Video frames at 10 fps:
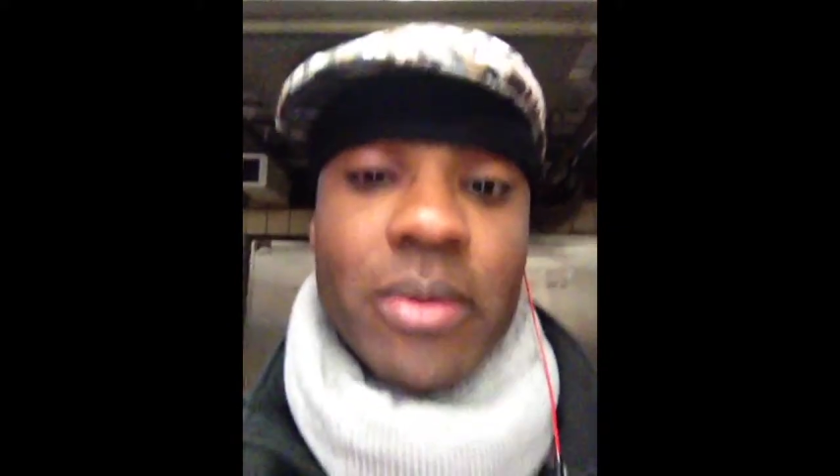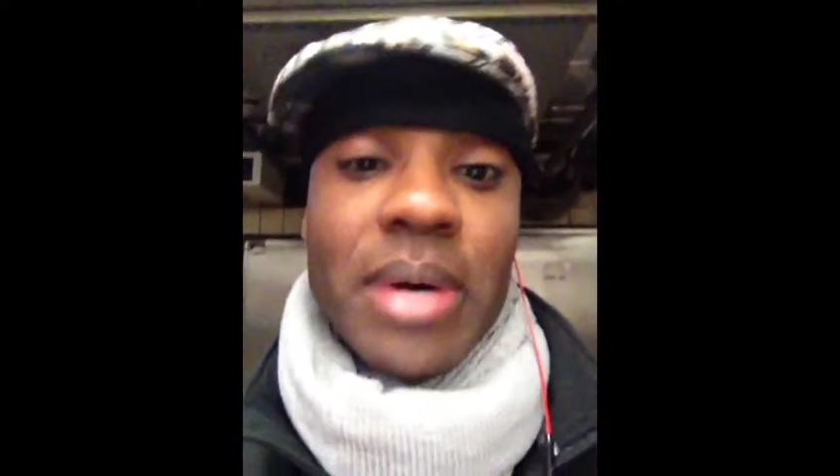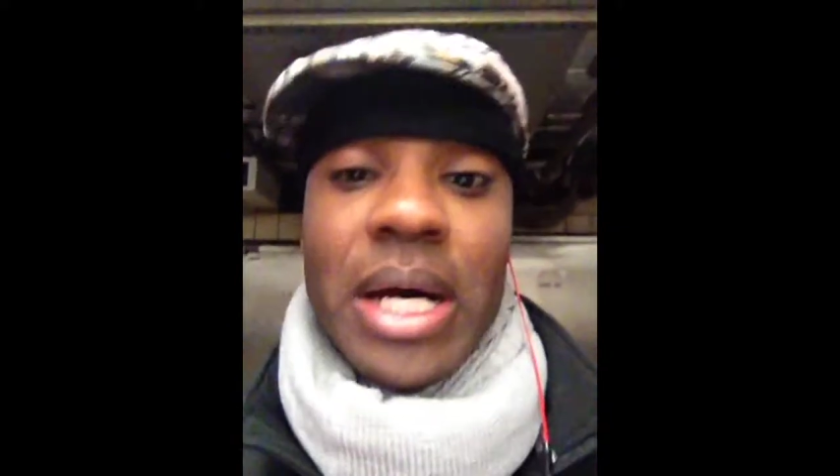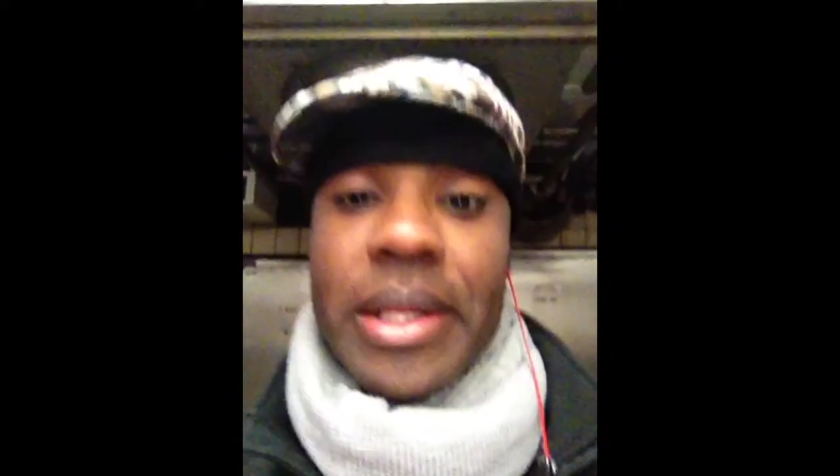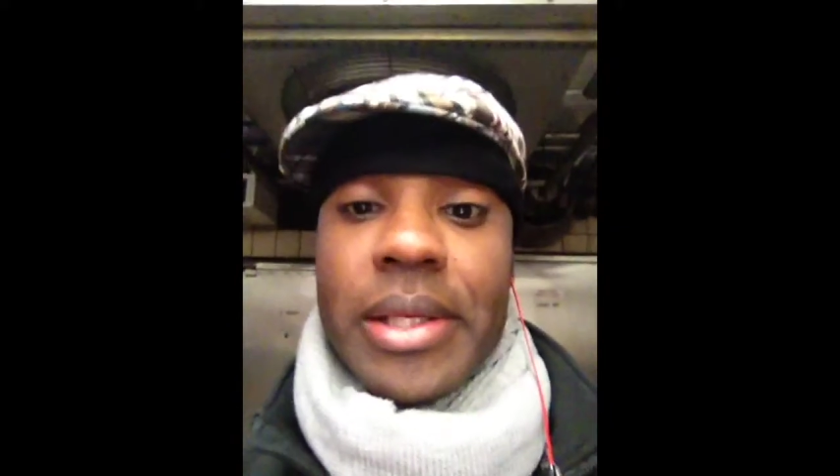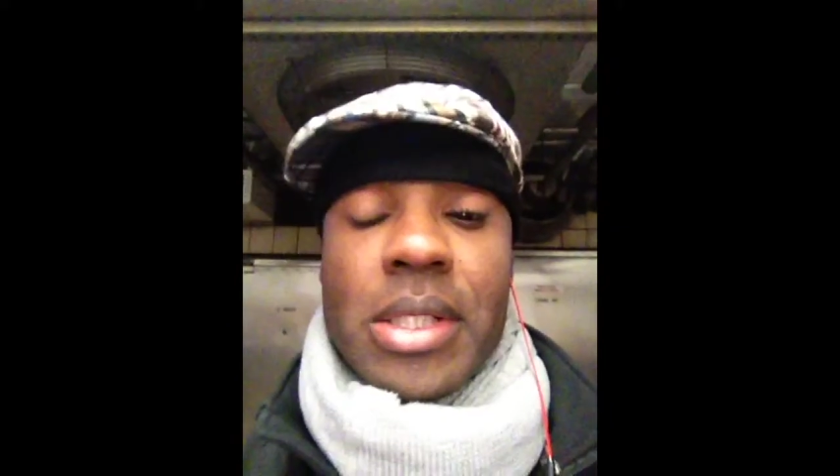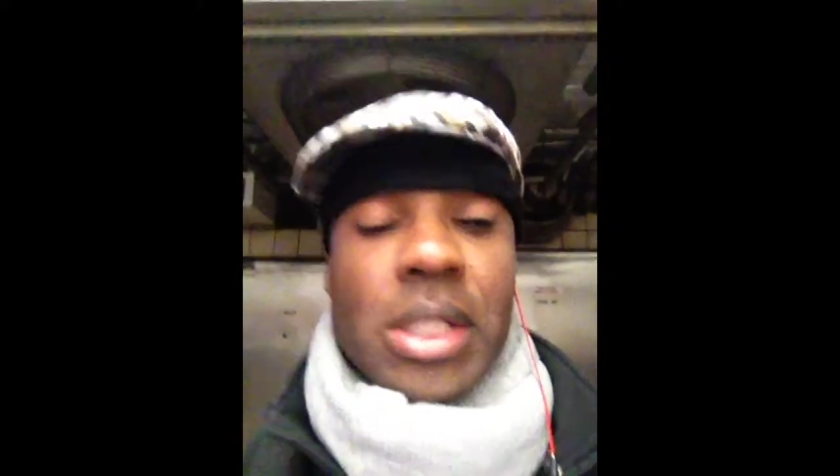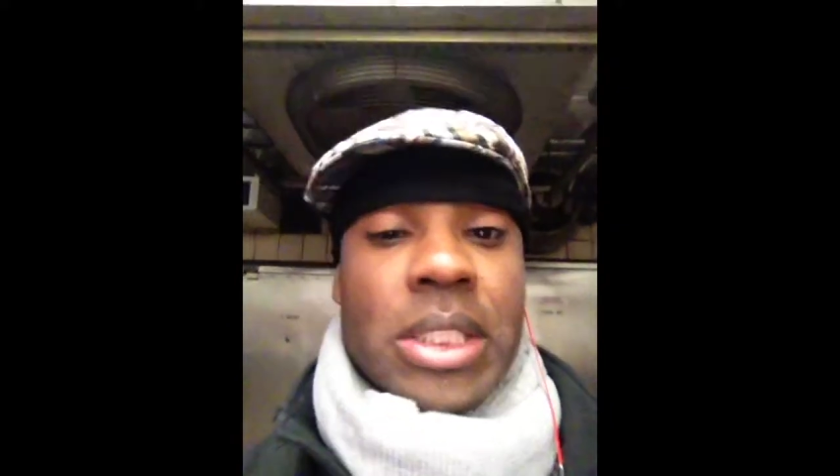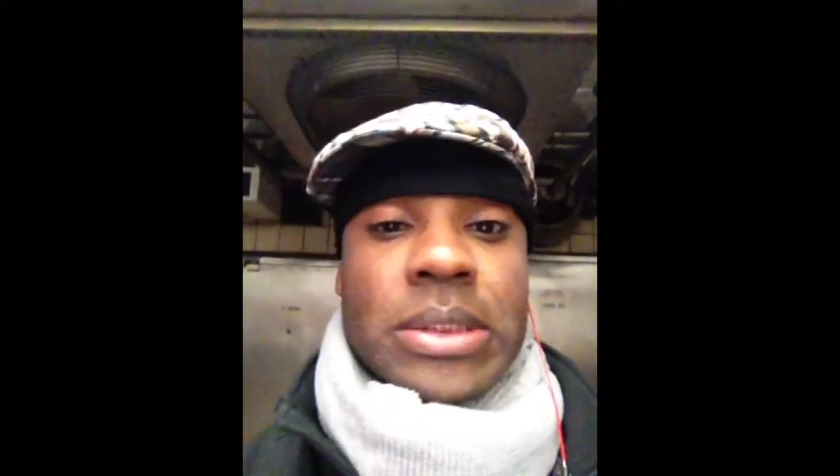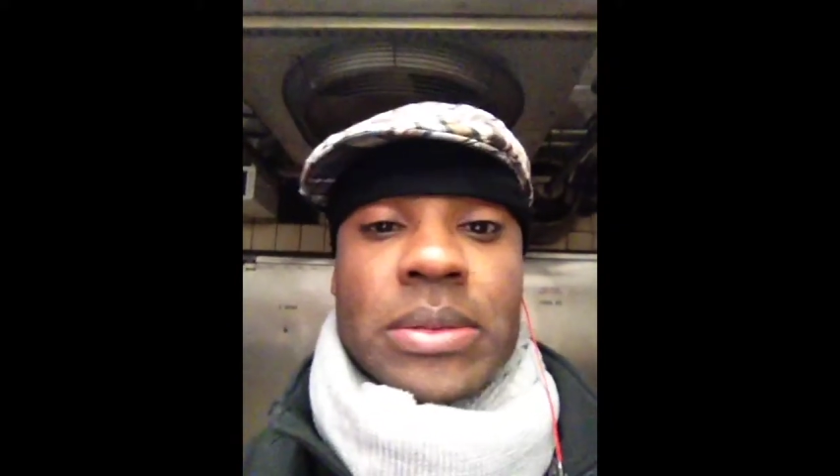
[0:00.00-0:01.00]
body,
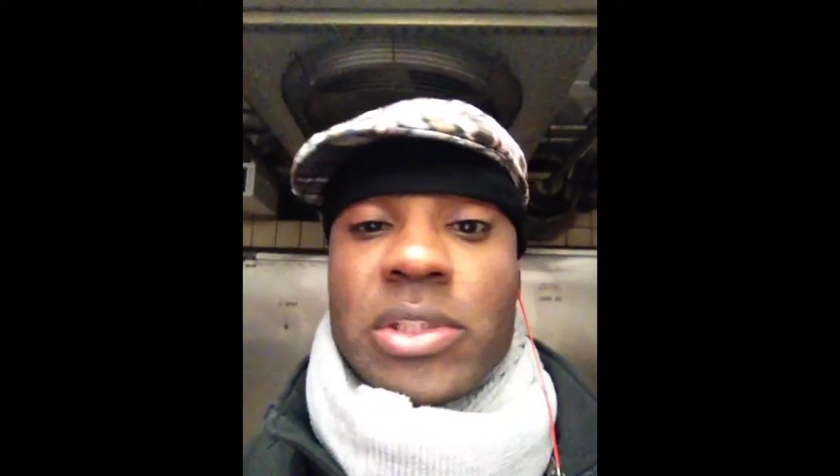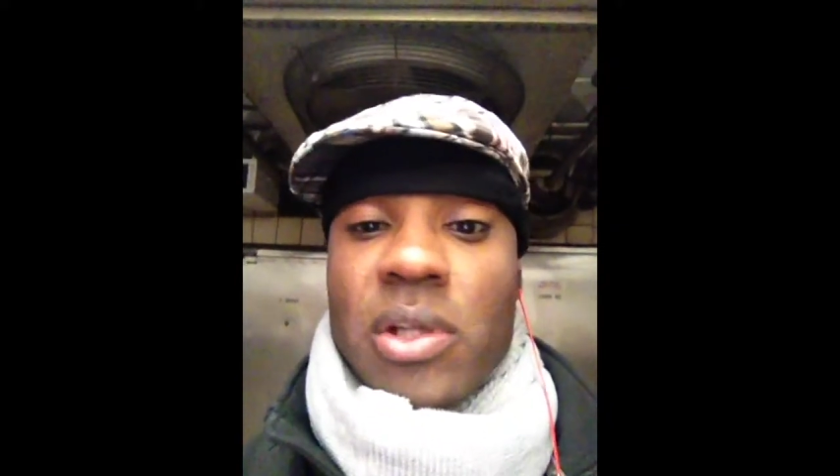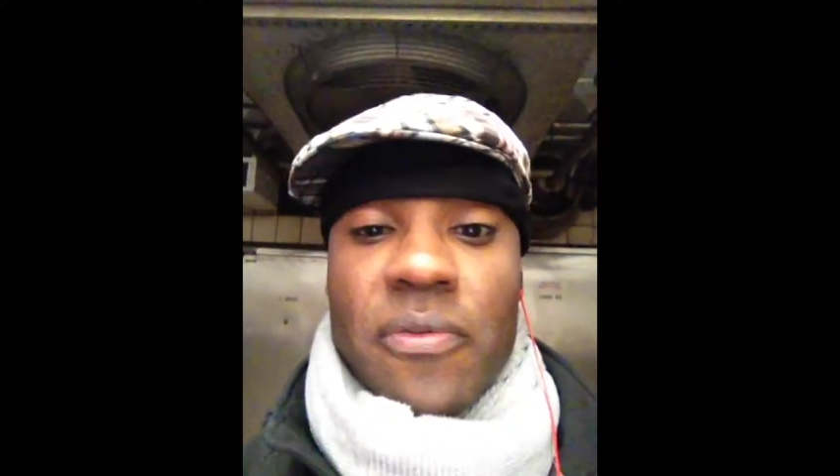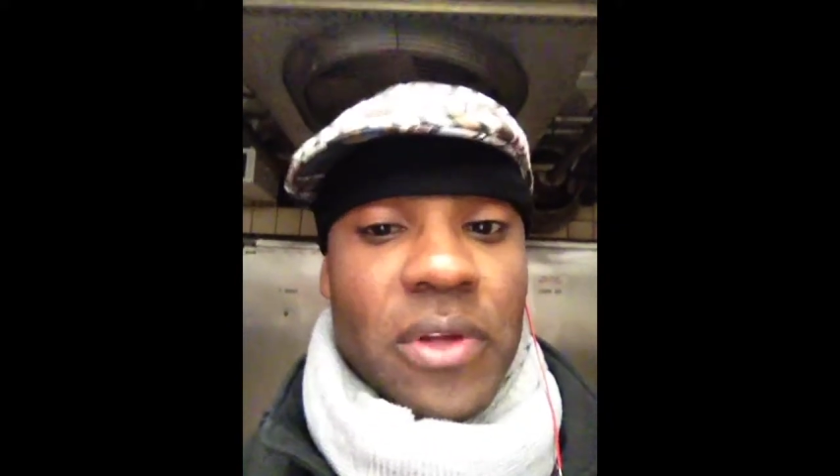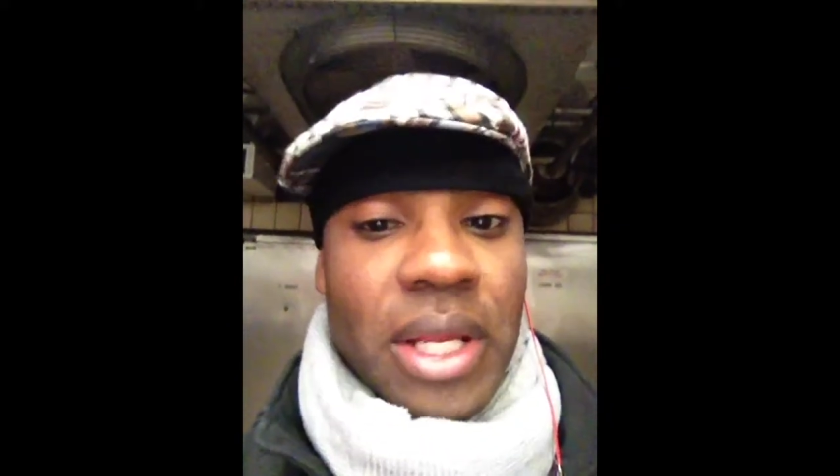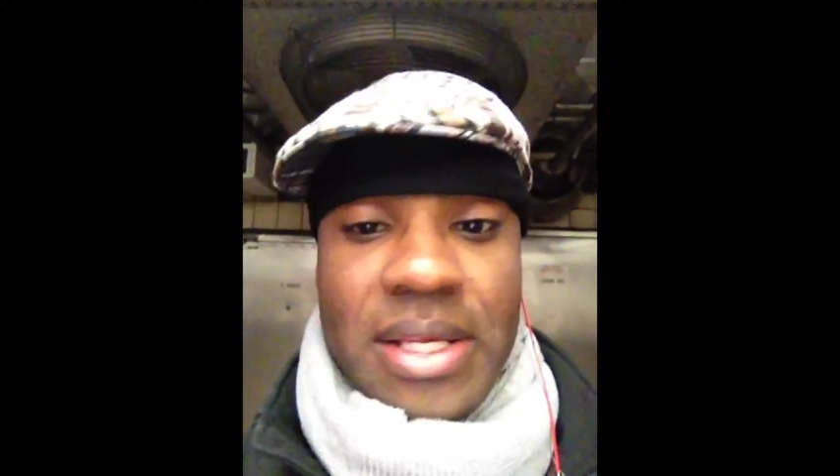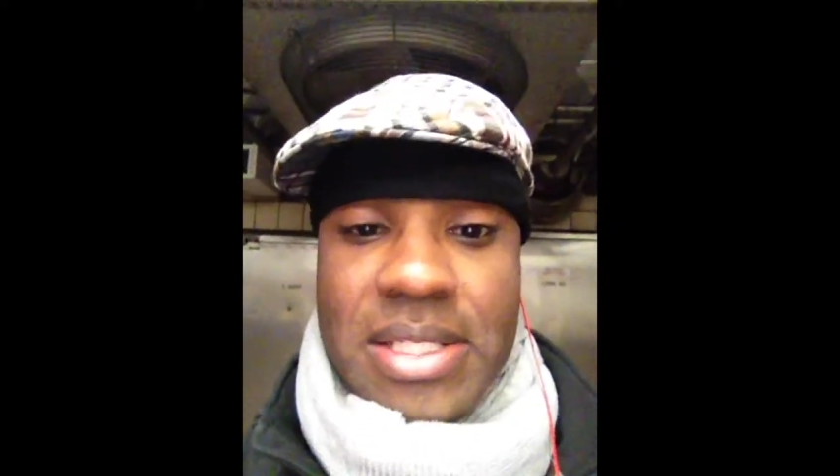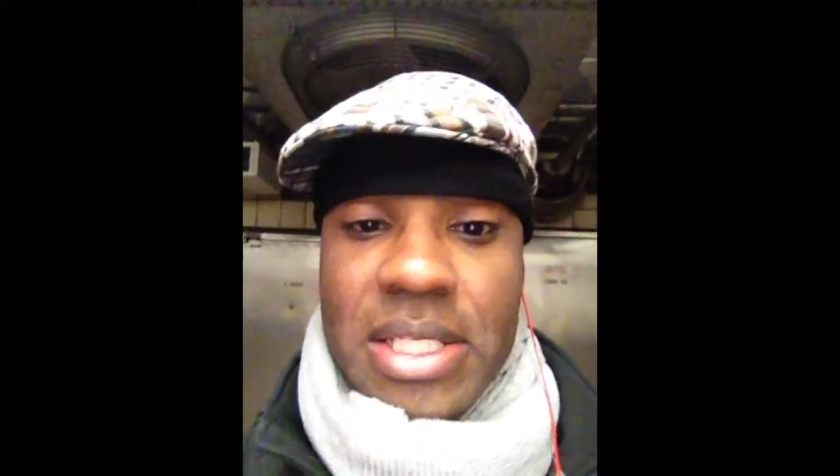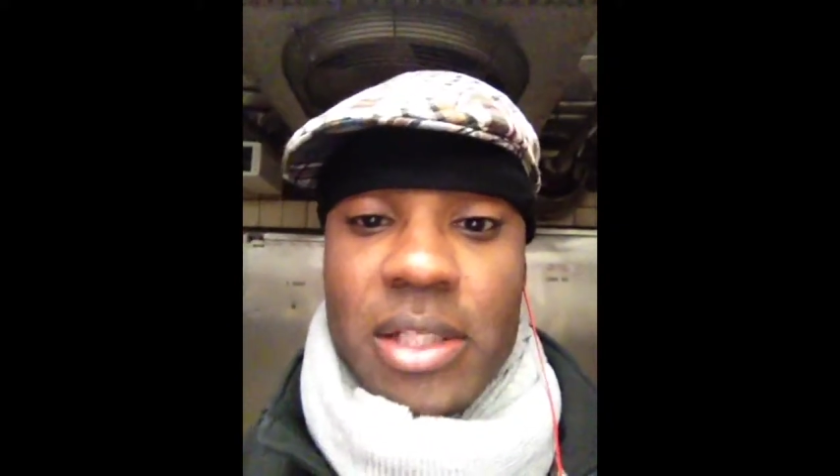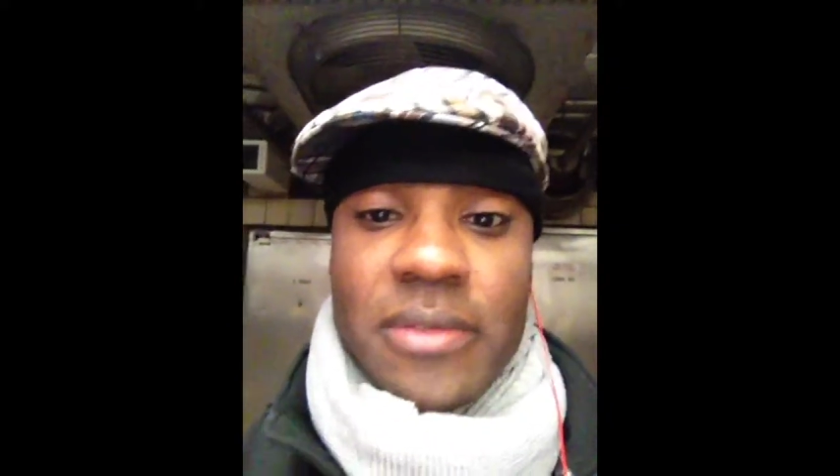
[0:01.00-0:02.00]
you don't feel like
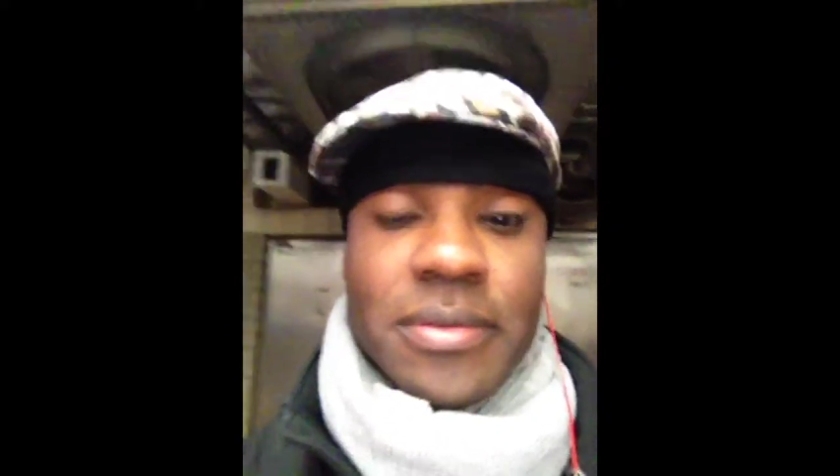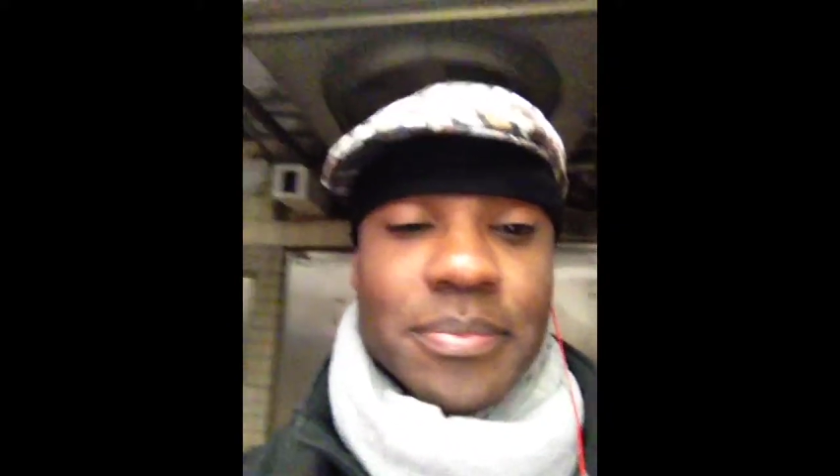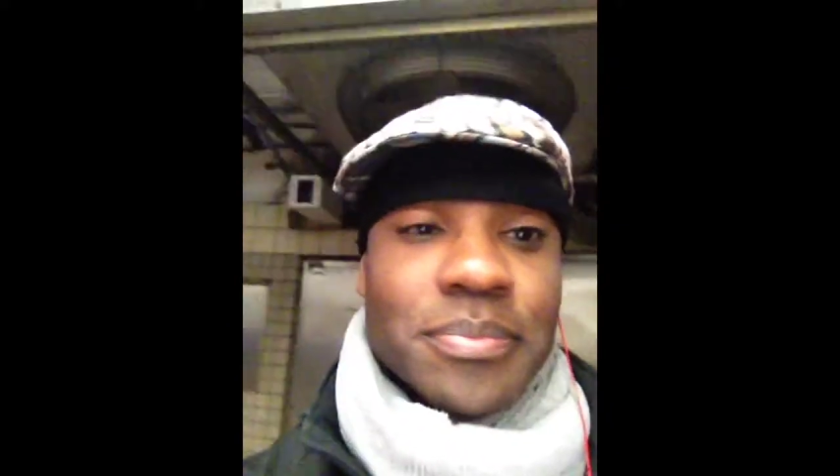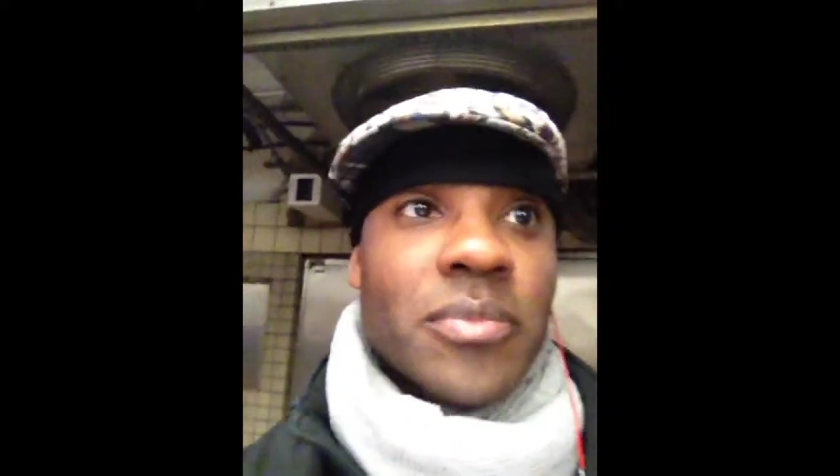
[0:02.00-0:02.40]
yourself,